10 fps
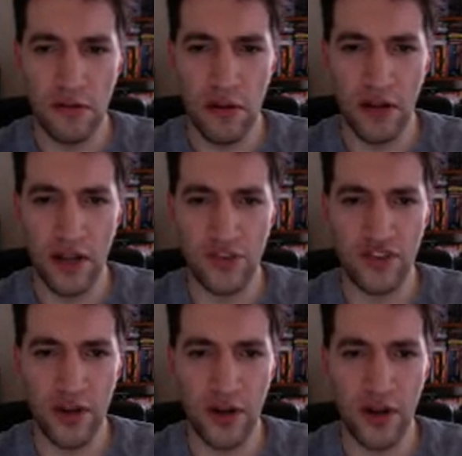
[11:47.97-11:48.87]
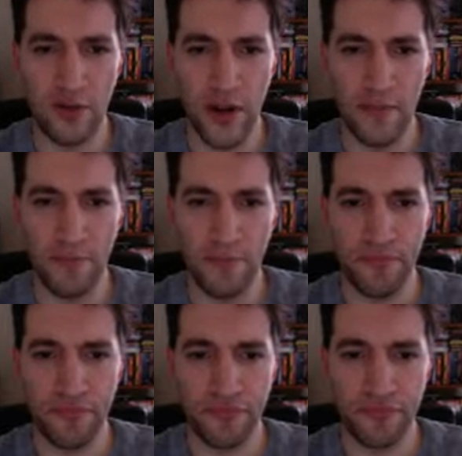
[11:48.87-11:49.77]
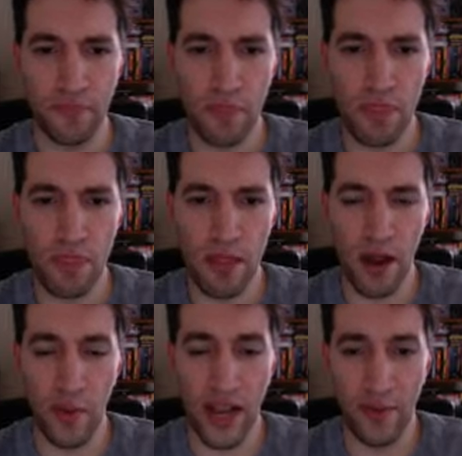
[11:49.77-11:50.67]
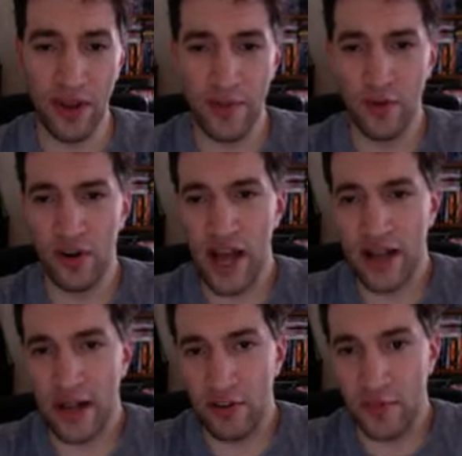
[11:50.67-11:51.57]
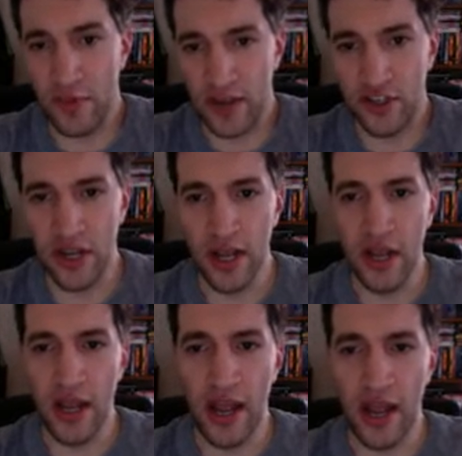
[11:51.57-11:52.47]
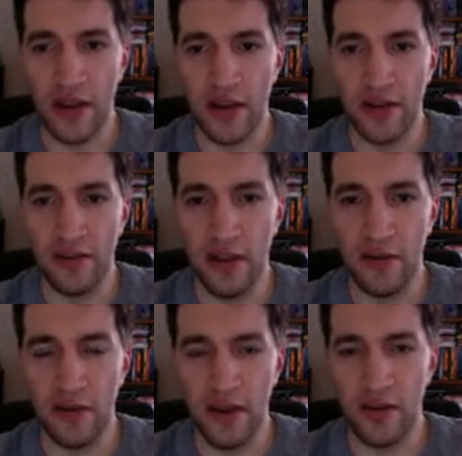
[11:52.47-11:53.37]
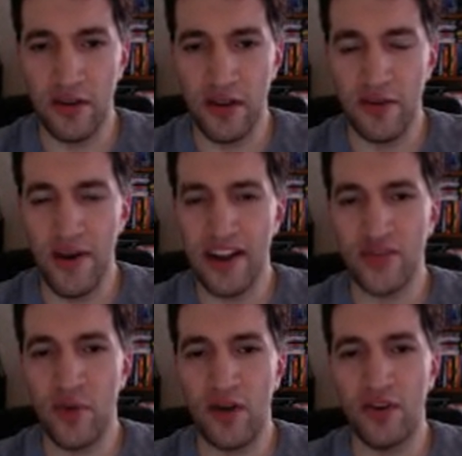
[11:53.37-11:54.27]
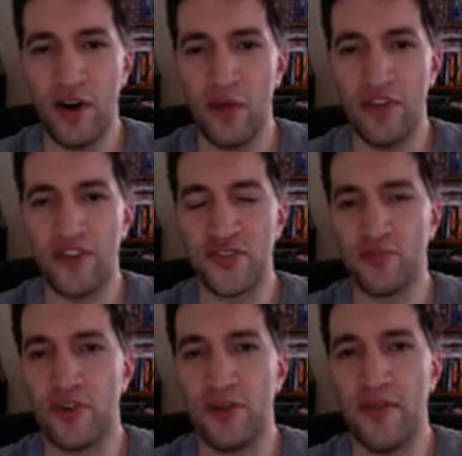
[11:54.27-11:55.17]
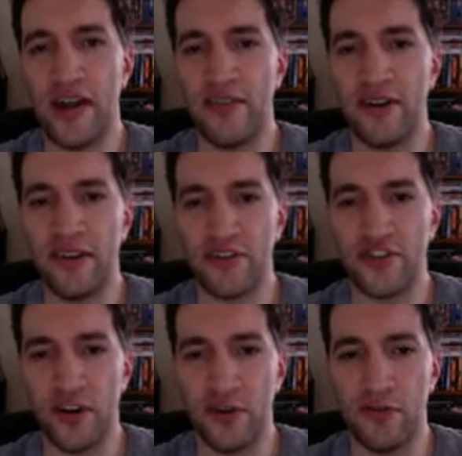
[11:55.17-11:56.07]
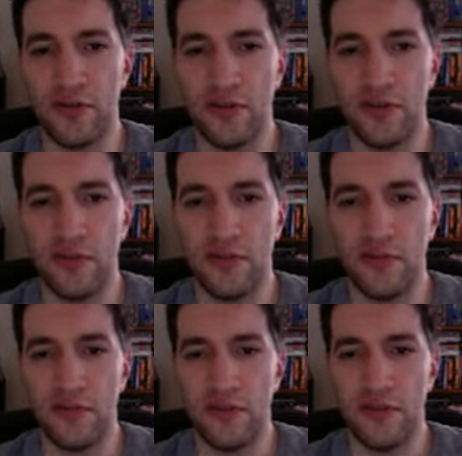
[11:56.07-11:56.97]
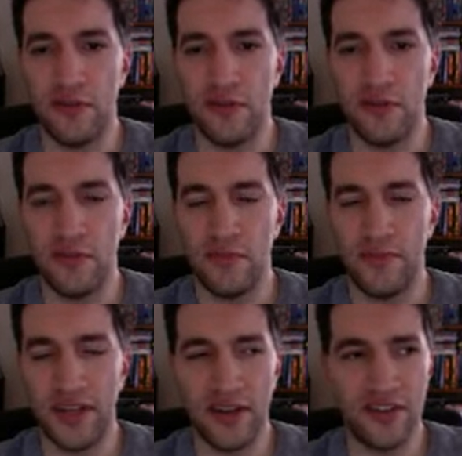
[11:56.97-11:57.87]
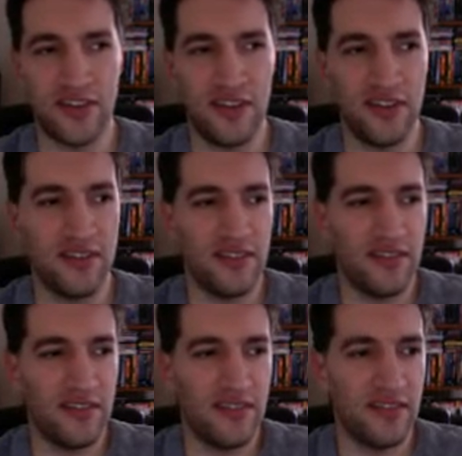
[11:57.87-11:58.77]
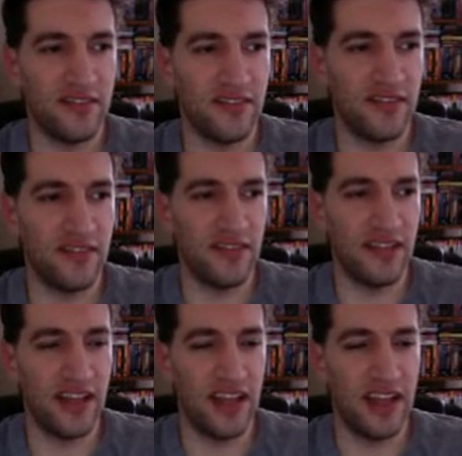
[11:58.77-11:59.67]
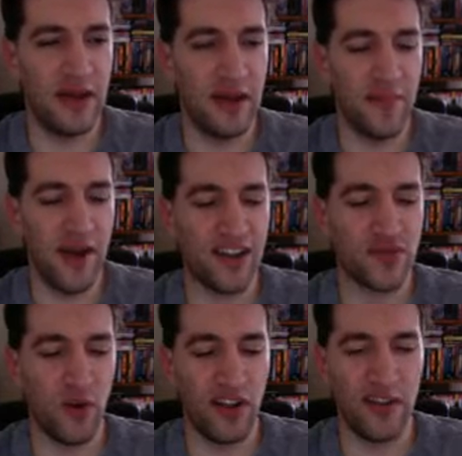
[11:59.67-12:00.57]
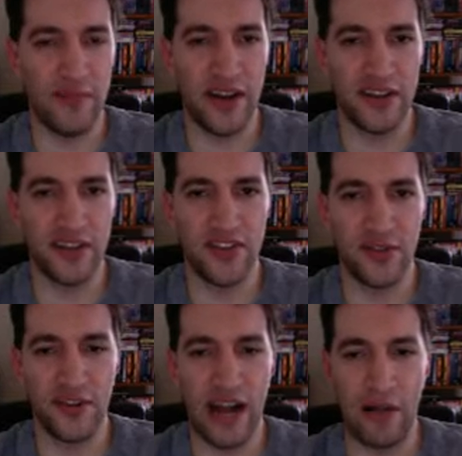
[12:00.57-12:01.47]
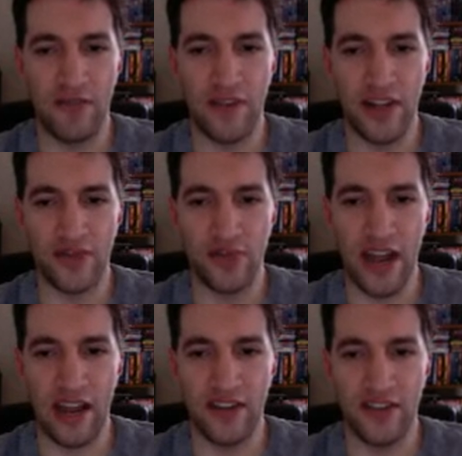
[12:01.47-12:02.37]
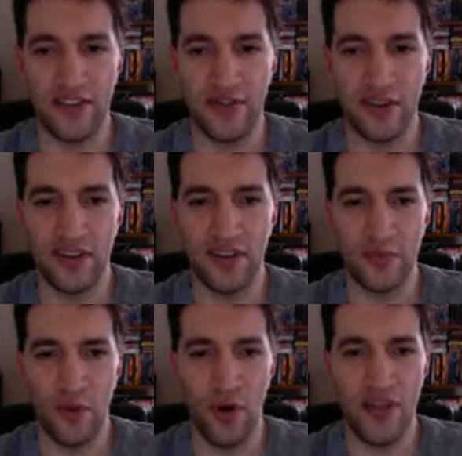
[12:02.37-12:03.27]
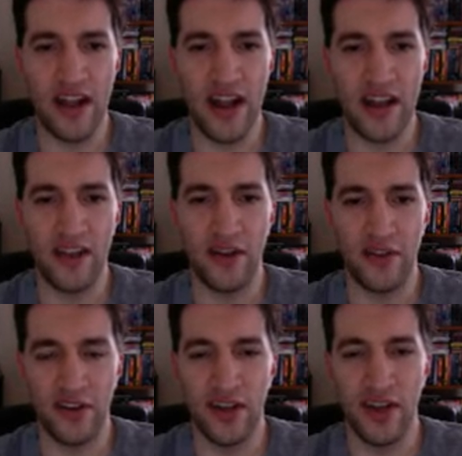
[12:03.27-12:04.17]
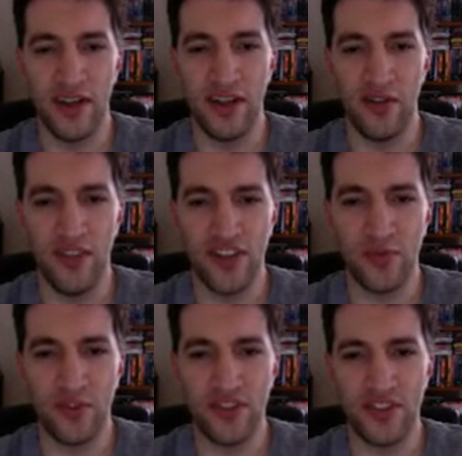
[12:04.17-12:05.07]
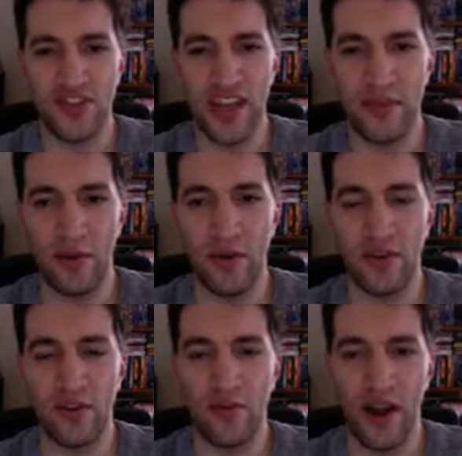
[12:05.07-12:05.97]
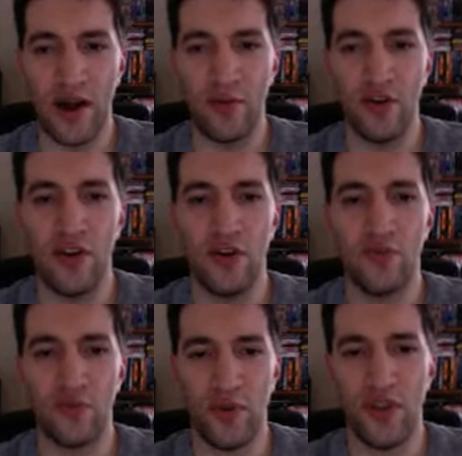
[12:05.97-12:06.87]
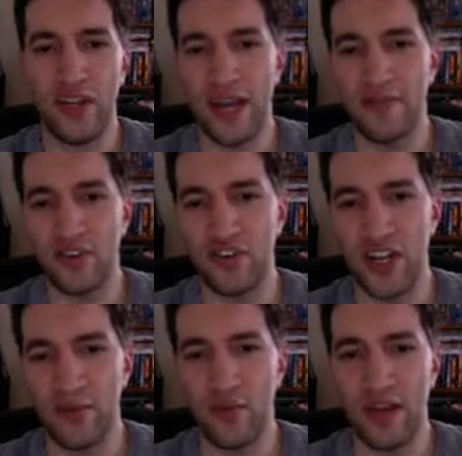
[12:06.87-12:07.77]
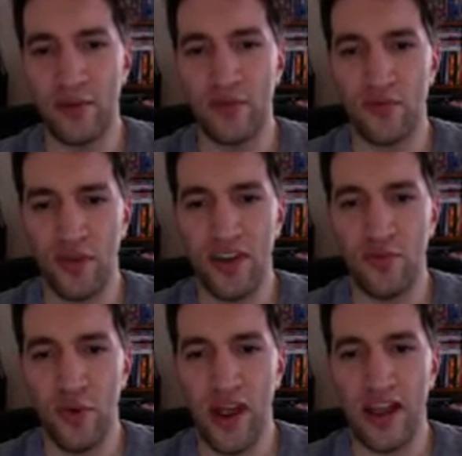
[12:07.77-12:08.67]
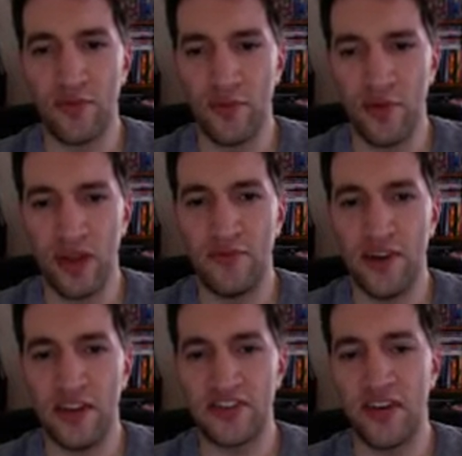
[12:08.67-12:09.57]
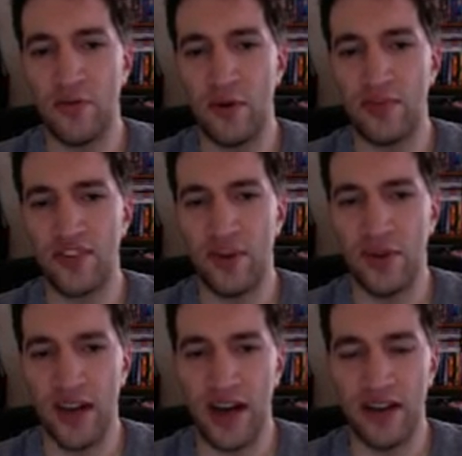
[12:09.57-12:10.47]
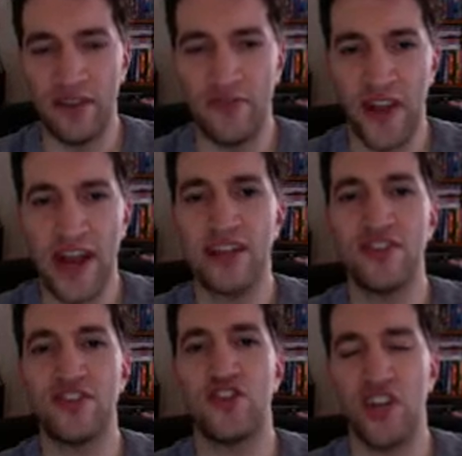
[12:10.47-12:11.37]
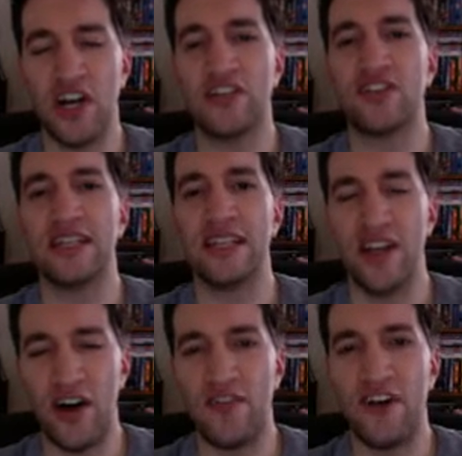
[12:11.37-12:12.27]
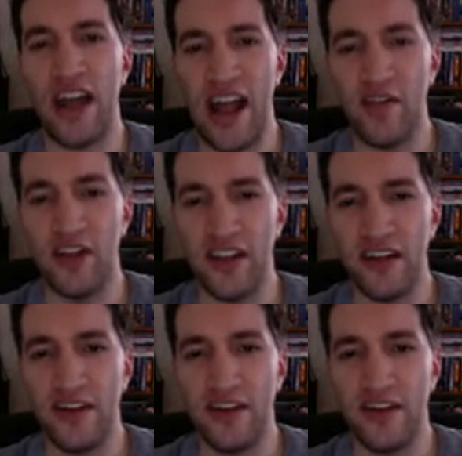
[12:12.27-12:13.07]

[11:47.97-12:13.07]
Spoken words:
Okay. So anyway, we come to our knockouts match, and you might as well call this the real main event of the show because it as well have been, considering how the fans reacted to it. Because more than any other, this was the segment where the crowd really gave a shit, where they were really awake and really invested in what was going on. The fans just love Allie.